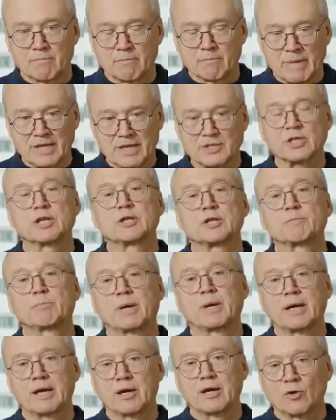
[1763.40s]
measured
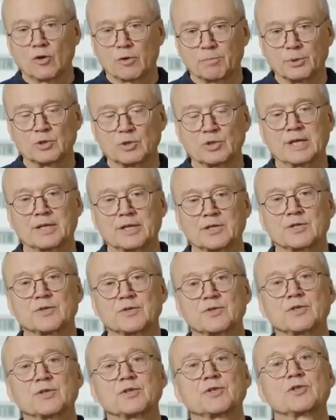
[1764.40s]
by our protection
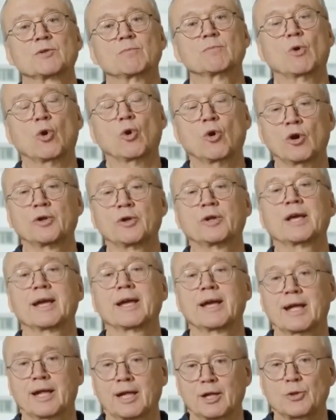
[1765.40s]
system on
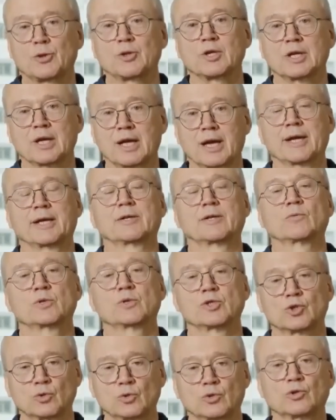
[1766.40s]
a healthy line.
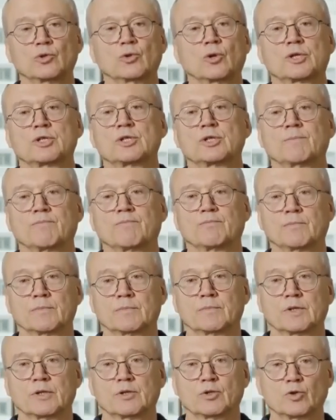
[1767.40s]
We should not
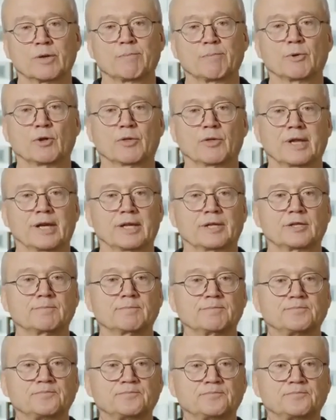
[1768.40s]
trip on that.